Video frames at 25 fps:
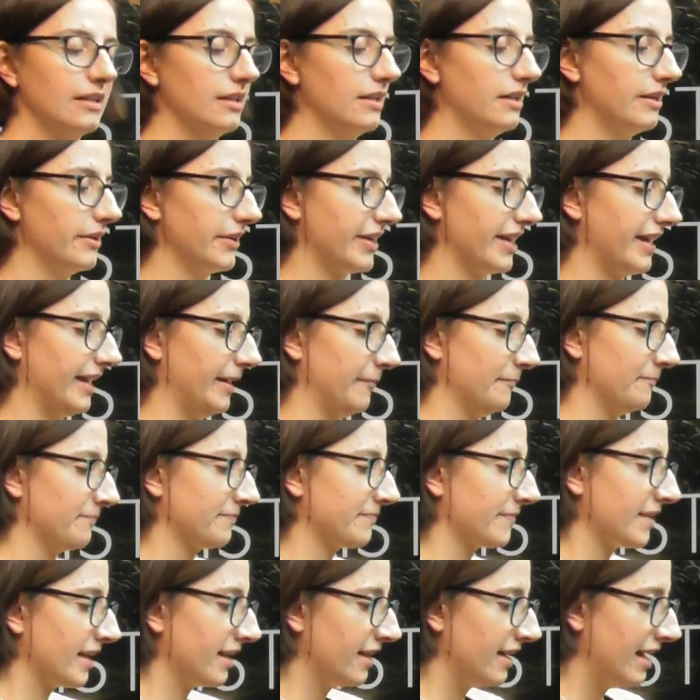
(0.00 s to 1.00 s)
Okay.
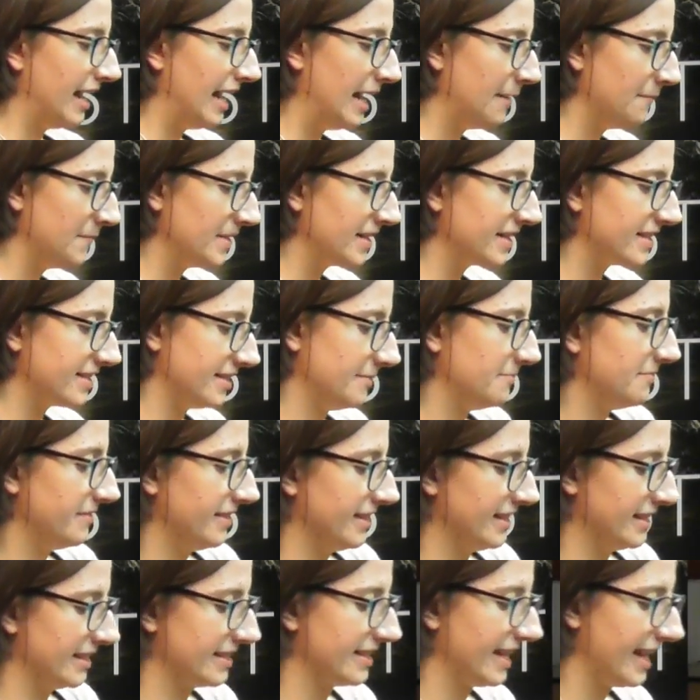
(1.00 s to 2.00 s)
How many
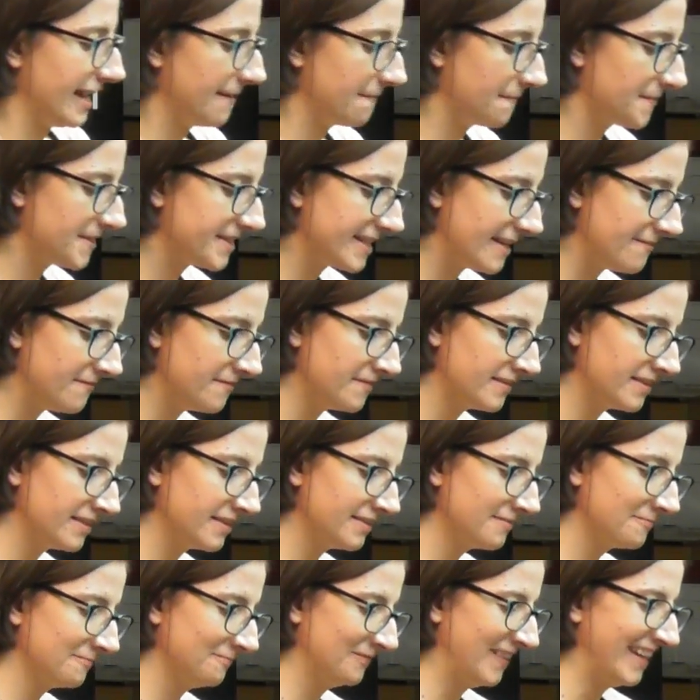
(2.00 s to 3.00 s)
siblings? They have 7.
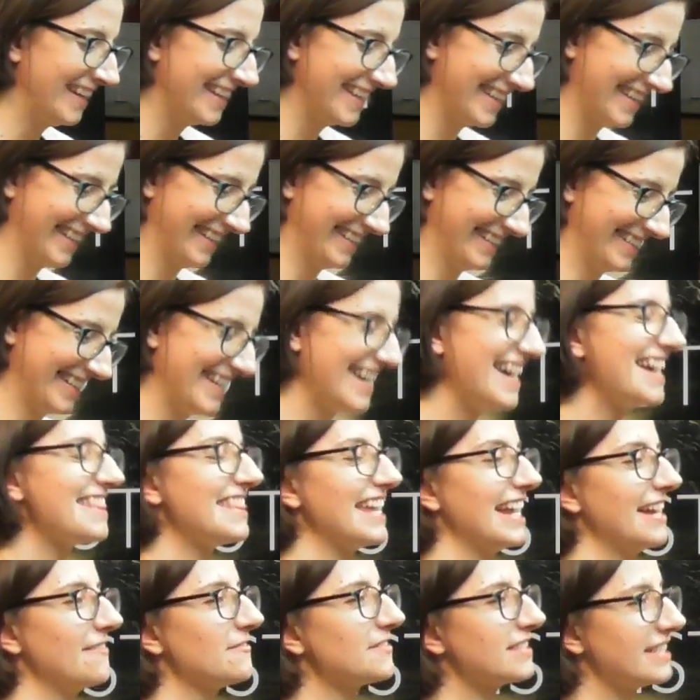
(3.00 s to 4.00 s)
They
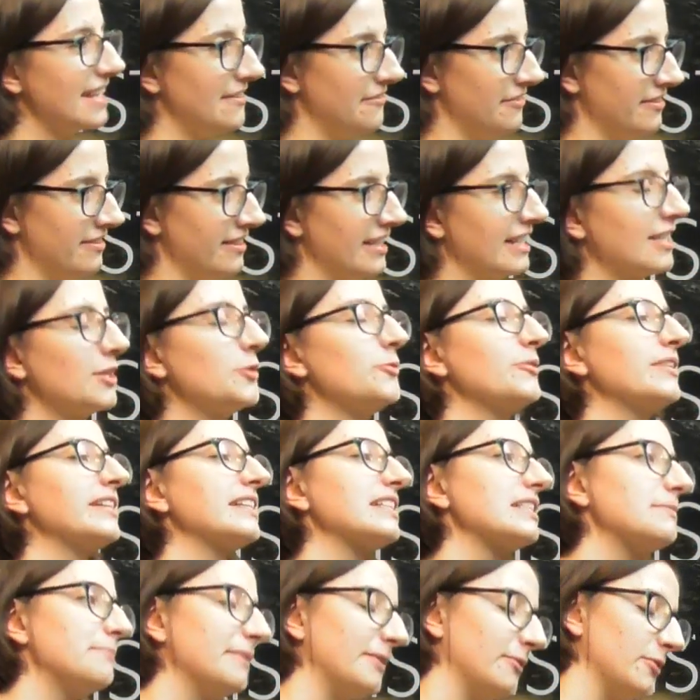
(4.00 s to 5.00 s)
have 7, including
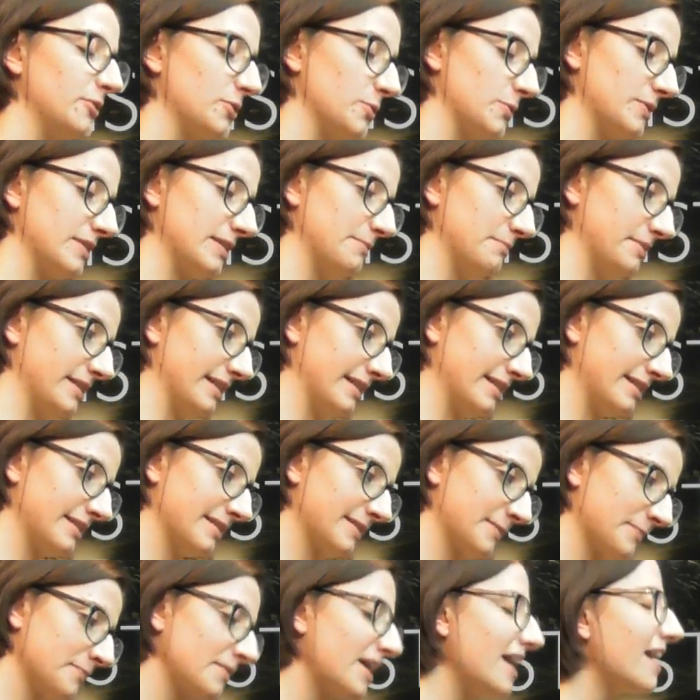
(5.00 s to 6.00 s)
spiritual siblings,
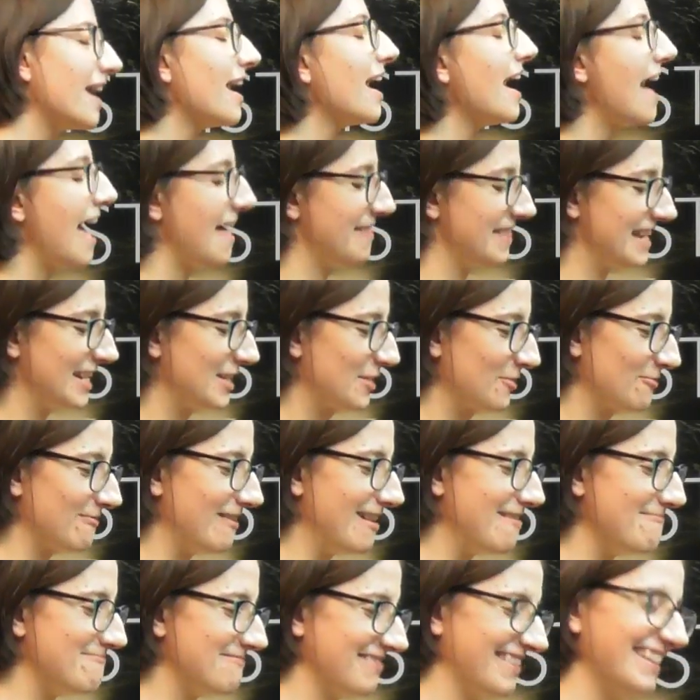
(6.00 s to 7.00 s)
and they grew
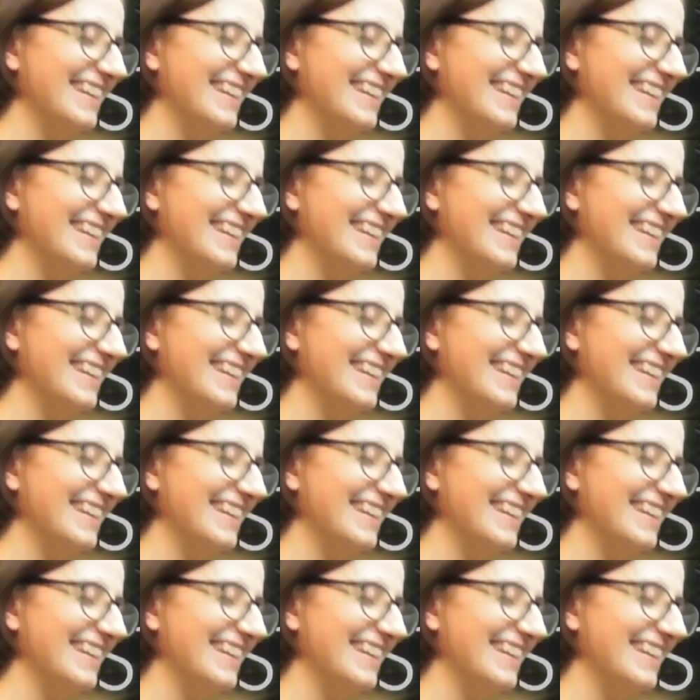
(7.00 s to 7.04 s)
up.